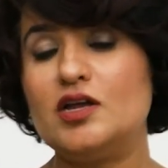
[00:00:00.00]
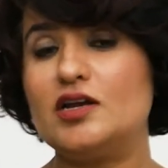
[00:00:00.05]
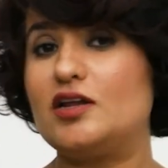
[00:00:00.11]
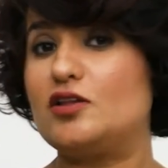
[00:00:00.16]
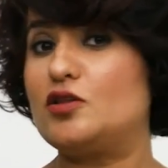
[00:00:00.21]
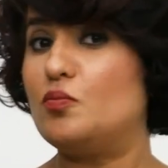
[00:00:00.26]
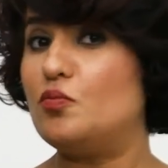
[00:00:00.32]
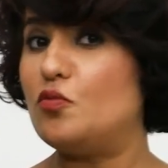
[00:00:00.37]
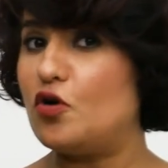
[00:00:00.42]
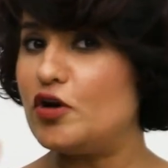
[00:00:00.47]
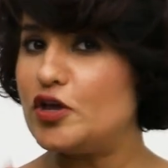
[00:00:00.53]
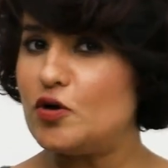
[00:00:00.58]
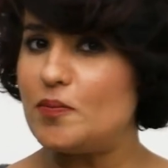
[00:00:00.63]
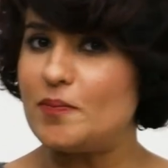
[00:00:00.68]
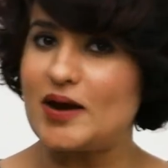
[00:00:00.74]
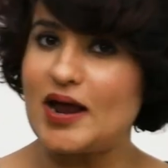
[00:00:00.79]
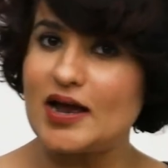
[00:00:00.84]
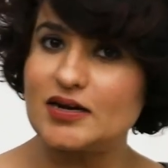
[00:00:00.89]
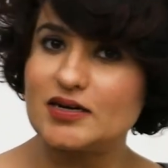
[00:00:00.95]
Now, the more you
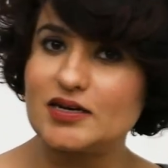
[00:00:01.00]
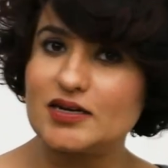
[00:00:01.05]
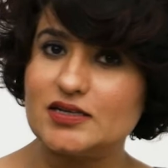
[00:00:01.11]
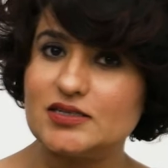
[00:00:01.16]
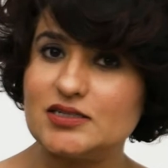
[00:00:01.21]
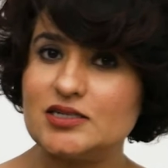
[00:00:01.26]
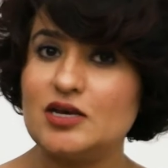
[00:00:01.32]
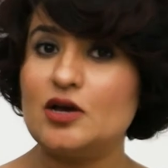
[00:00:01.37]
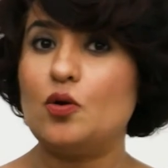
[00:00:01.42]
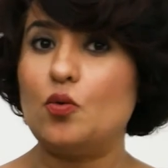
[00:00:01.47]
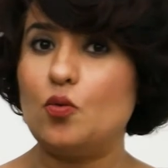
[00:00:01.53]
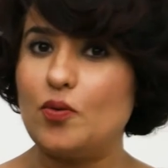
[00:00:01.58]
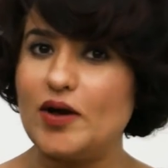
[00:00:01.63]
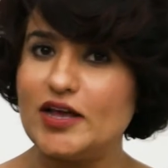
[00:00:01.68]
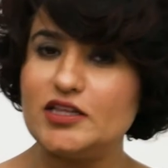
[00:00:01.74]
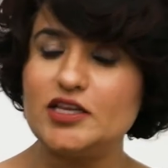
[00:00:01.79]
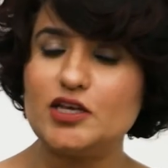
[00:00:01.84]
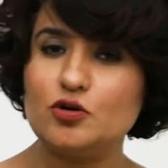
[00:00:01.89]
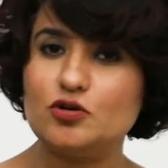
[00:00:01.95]
practice
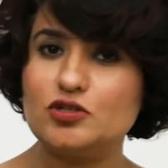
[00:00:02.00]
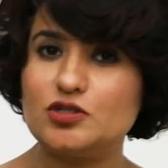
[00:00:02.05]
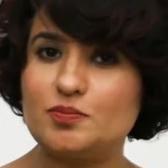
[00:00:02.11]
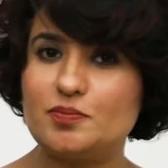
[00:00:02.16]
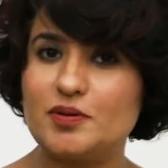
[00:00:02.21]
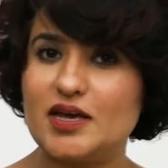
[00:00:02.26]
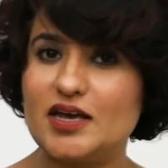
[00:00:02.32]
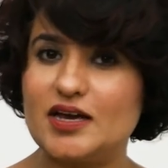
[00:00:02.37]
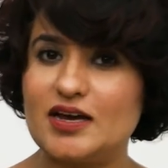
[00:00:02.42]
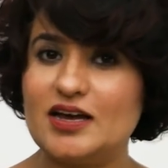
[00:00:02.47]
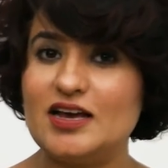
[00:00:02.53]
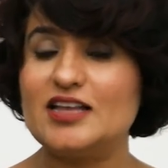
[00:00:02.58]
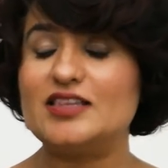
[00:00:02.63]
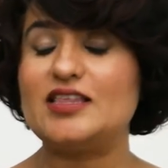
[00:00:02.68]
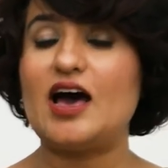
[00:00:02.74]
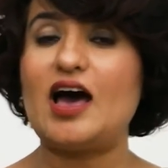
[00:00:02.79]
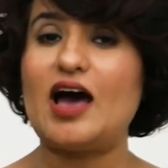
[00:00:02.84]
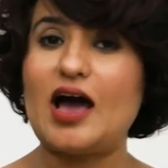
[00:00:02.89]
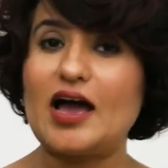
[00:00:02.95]
with uSpeak,
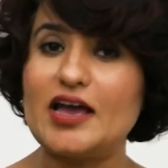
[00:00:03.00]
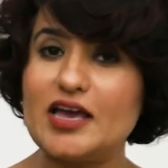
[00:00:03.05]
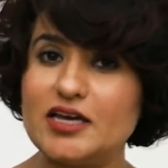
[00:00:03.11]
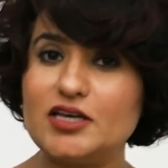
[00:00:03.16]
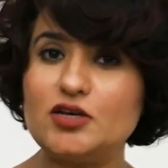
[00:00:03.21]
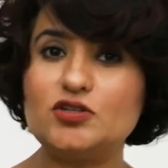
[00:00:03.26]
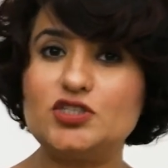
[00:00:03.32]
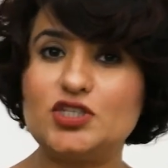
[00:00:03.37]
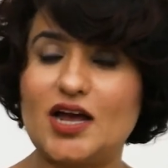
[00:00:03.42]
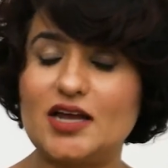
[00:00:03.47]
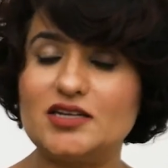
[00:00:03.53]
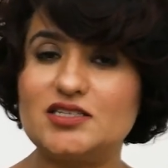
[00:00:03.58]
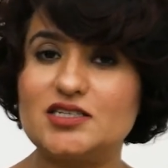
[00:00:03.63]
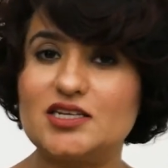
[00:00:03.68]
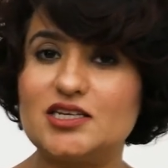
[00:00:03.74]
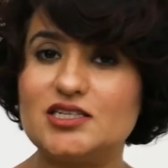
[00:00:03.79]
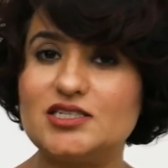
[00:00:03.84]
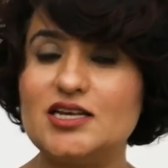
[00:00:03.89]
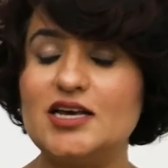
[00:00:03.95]
the higher your
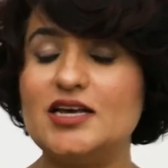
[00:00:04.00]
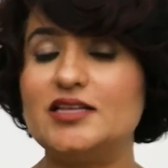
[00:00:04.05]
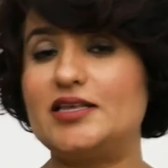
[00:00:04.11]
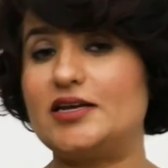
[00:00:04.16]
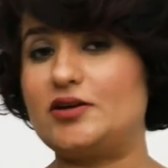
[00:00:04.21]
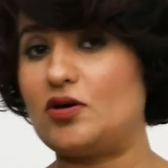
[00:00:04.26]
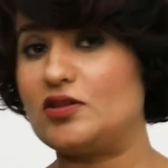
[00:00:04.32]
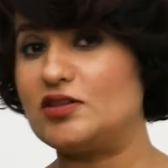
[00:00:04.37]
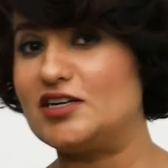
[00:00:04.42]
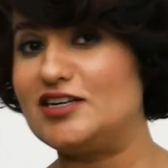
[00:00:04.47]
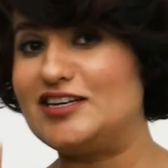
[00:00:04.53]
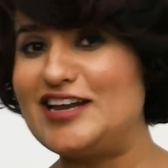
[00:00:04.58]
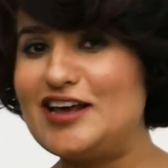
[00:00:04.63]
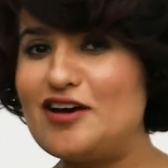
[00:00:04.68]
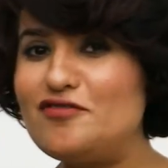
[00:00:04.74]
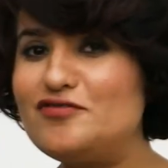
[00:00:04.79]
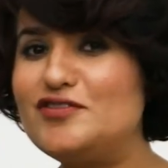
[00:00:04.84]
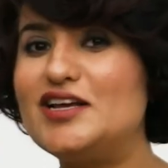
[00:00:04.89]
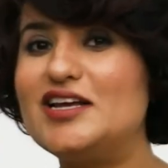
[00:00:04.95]
chances that on the
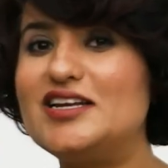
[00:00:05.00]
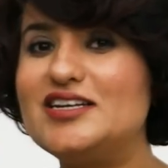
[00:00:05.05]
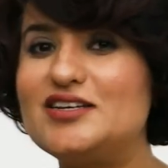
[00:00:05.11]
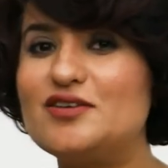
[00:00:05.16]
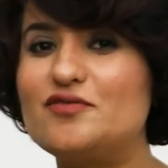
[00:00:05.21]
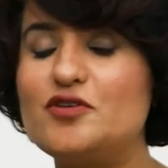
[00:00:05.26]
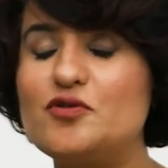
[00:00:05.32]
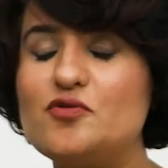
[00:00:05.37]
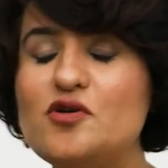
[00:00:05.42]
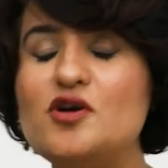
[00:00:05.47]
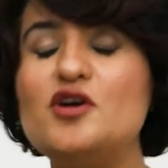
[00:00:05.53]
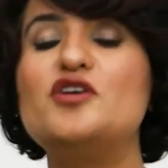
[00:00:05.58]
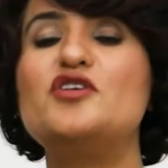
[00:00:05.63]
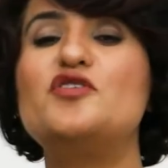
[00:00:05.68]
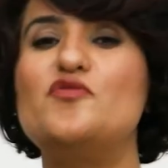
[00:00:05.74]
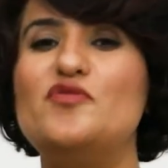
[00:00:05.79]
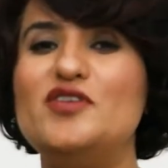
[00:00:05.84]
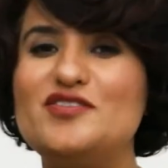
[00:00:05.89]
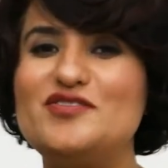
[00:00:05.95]
day of the interview,
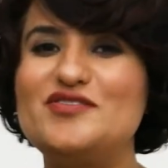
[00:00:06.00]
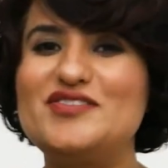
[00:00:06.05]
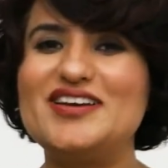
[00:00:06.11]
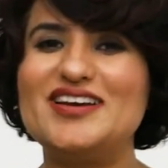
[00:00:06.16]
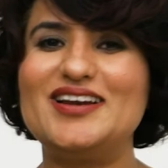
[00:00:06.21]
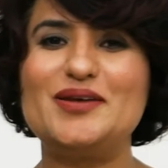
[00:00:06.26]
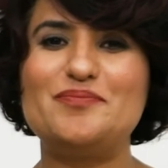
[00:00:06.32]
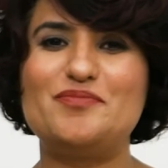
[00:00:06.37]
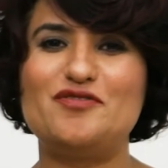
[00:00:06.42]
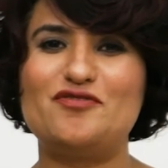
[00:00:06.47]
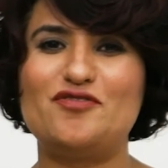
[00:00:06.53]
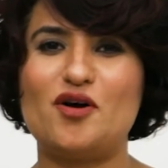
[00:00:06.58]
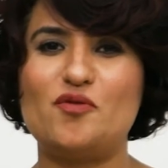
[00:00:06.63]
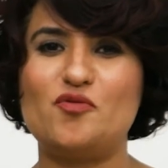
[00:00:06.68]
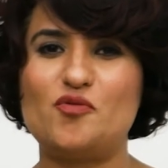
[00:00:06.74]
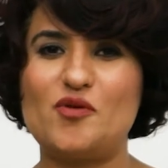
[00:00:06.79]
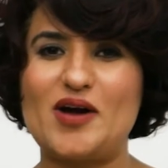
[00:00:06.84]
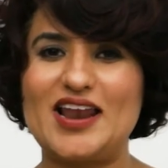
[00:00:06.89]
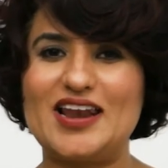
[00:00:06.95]
you will really
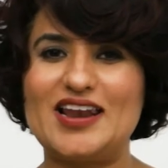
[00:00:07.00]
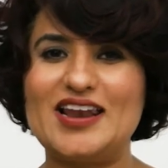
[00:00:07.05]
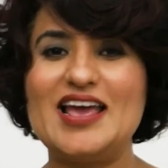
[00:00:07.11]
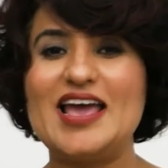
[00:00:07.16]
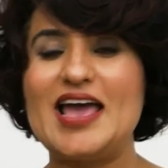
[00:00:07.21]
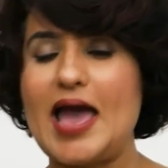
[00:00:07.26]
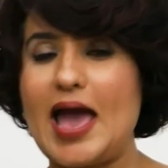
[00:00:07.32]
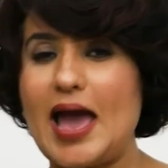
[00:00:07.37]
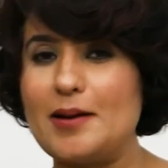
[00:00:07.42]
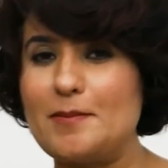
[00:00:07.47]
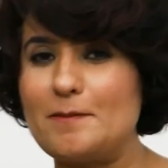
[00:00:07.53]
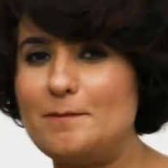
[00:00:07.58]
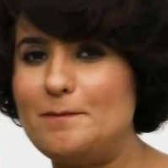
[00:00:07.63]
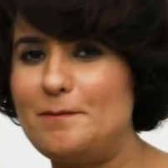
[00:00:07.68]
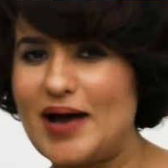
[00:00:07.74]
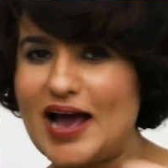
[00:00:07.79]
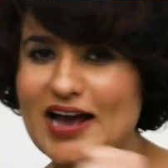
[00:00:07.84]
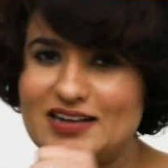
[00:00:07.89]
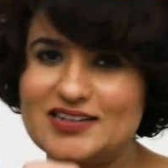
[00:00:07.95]
perform well and
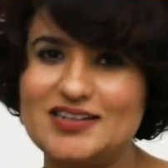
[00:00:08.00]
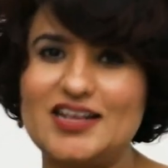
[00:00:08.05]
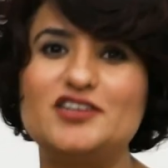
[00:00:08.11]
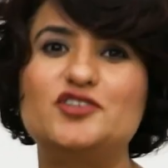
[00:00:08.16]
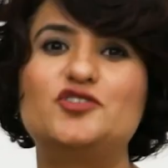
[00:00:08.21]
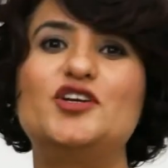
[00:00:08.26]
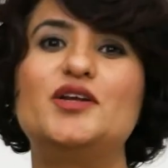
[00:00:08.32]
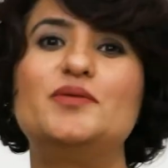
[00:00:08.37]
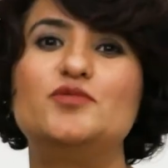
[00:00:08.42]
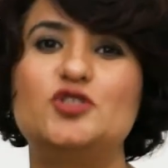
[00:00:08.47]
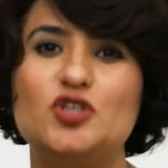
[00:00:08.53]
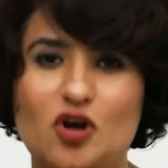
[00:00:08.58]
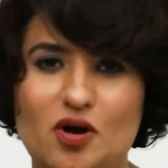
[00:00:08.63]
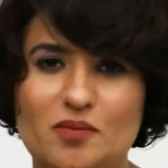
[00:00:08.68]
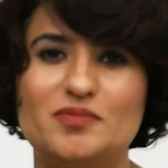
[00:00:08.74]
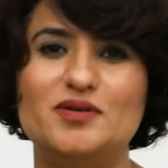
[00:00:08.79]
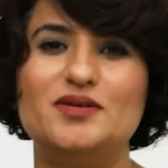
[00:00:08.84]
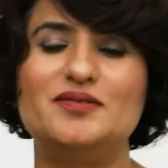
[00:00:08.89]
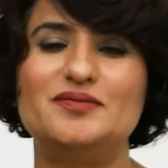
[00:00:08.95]
back that dream
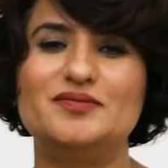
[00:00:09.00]
job.